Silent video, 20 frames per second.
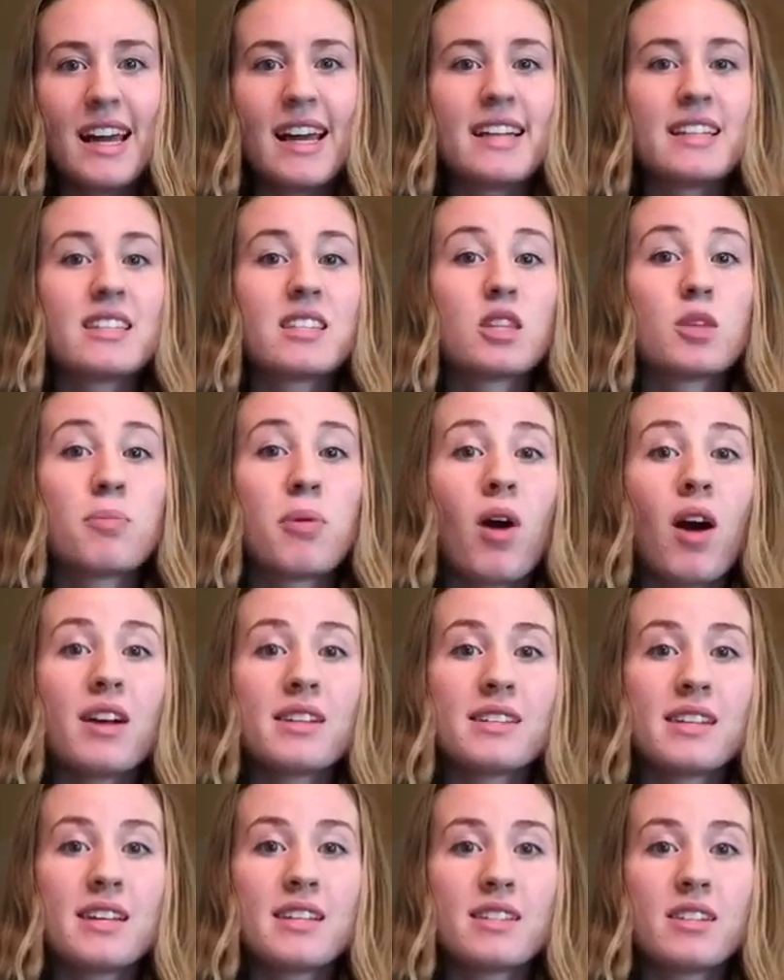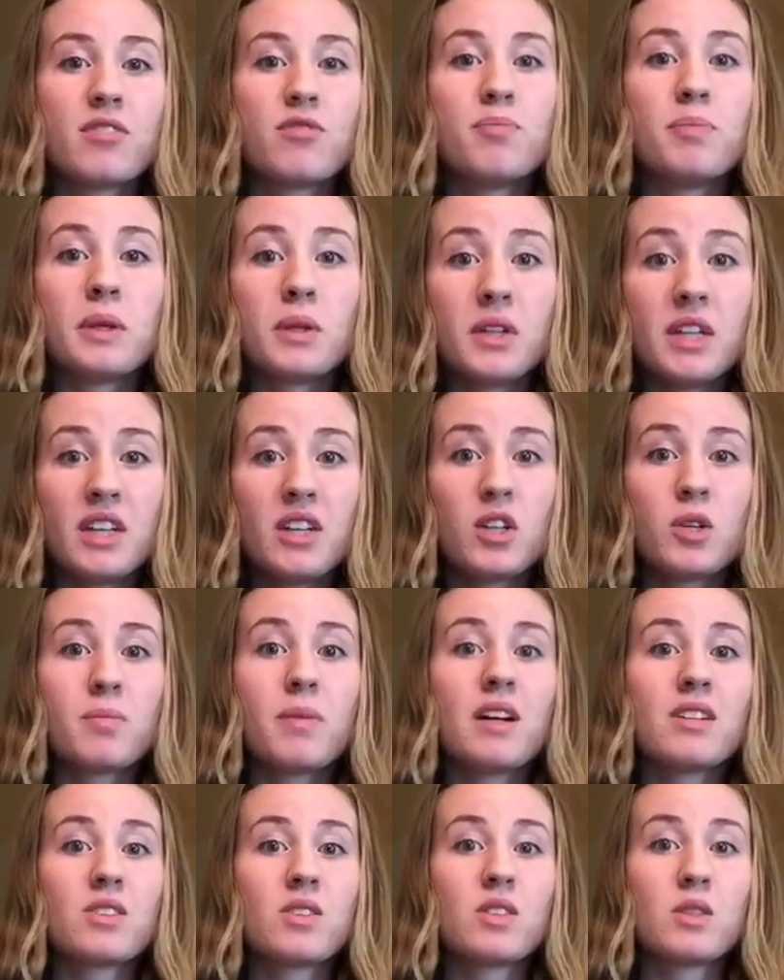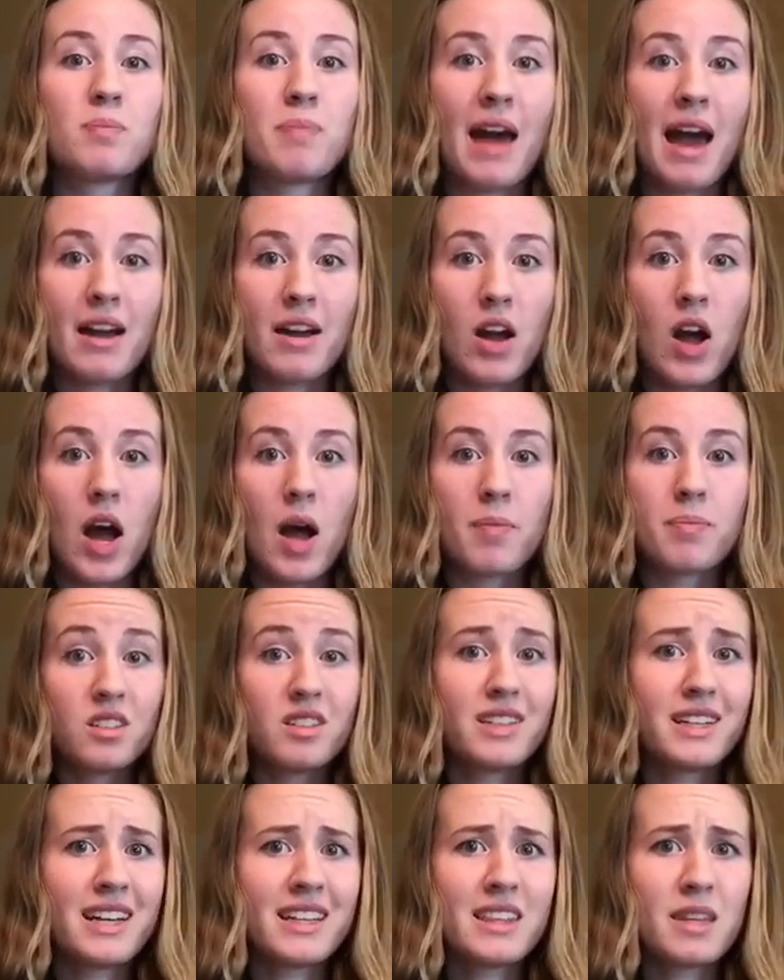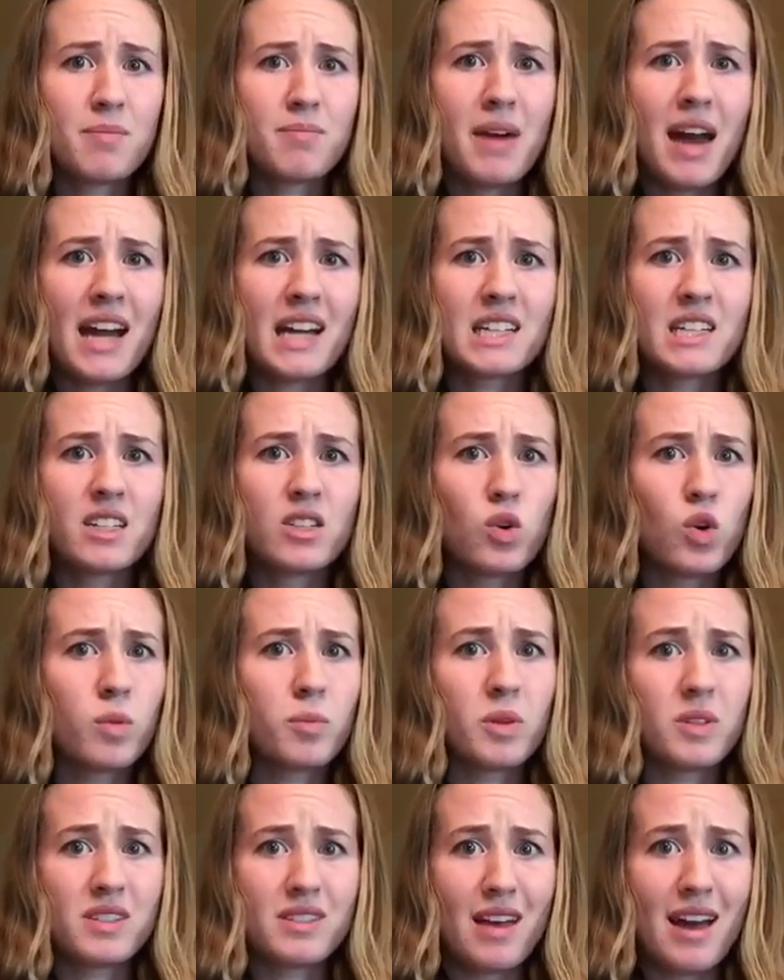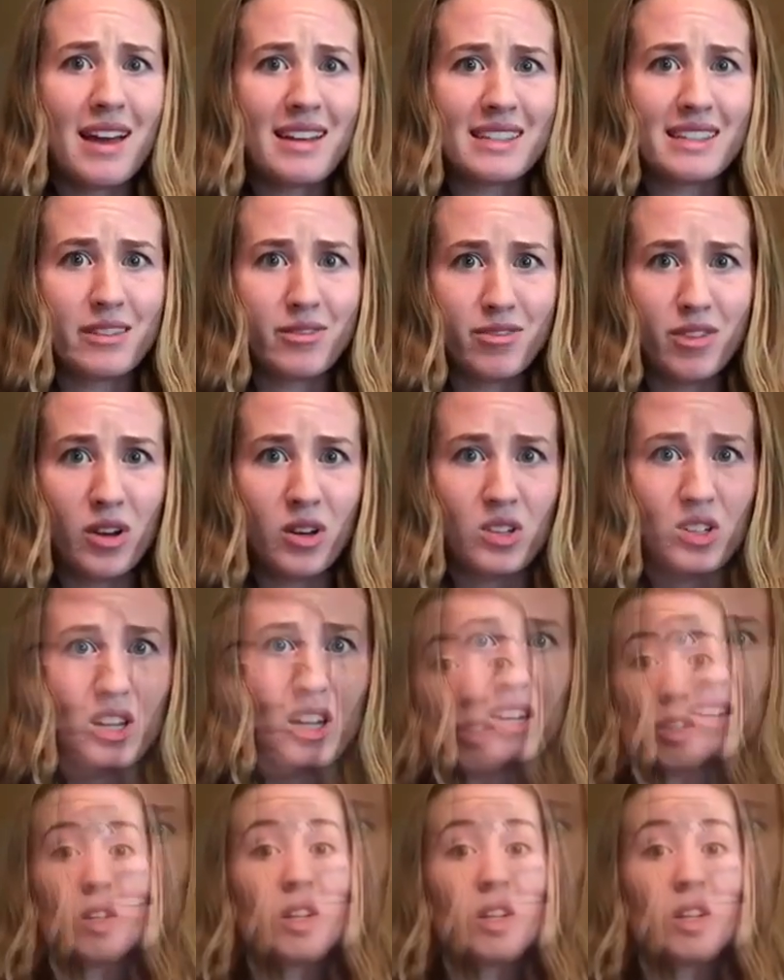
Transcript: It's the process of building your muscles back up to get them back to normal size and function.